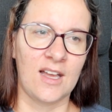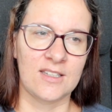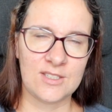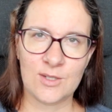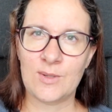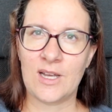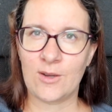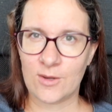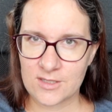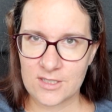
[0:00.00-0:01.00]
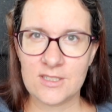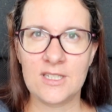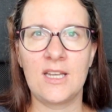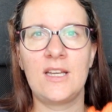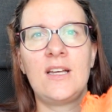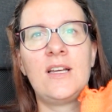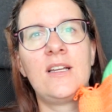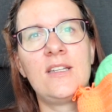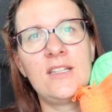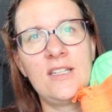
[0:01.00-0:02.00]
So I ordered
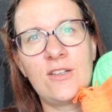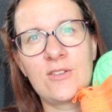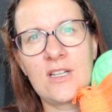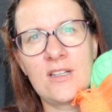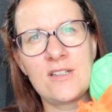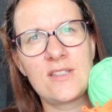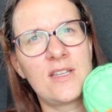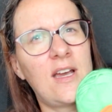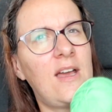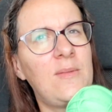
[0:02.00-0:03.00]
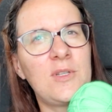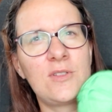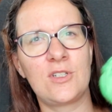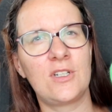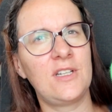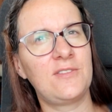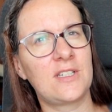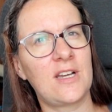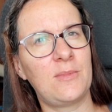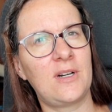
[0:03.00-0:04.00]
the neon colors. I'm not sure if the
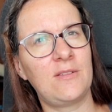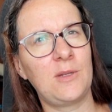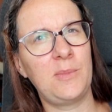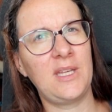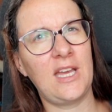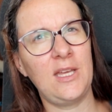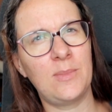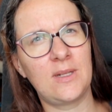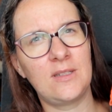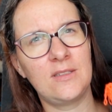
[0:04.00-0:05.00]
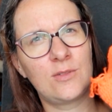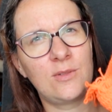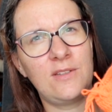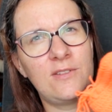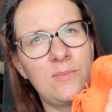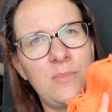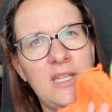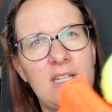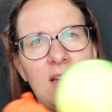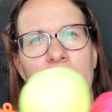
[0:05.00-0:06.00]
camera will be able to even
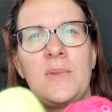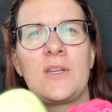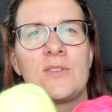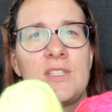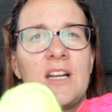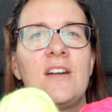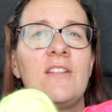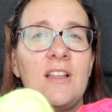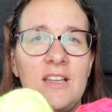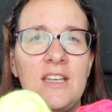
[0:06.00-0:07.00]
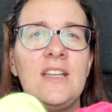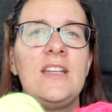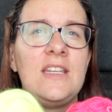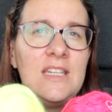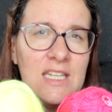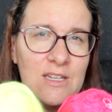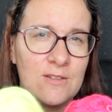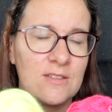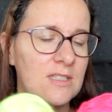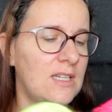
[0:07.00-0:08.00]
pick them because they are really
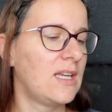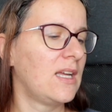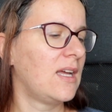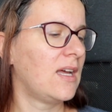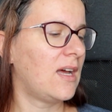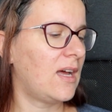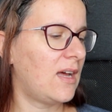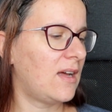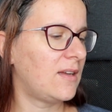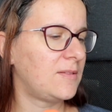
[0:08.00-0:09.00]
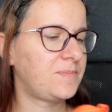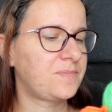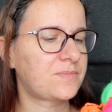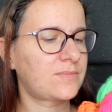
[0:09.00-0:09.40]
neon. And